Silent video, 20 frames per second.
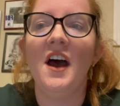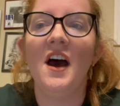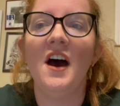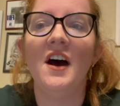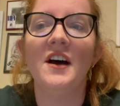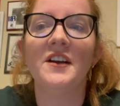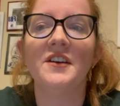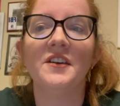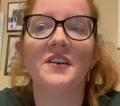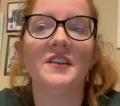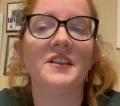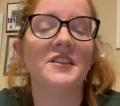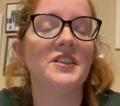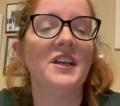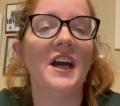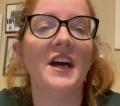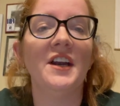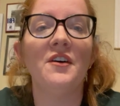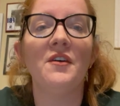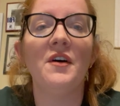under the
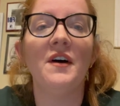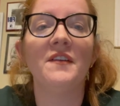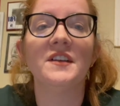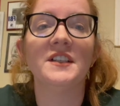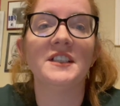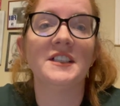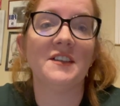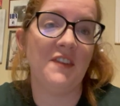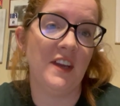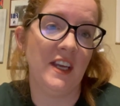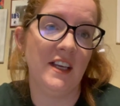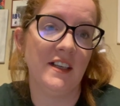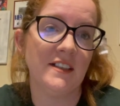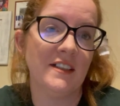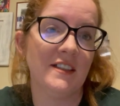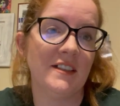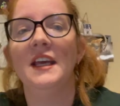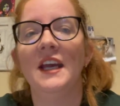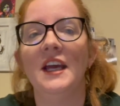shadow of the Sphinx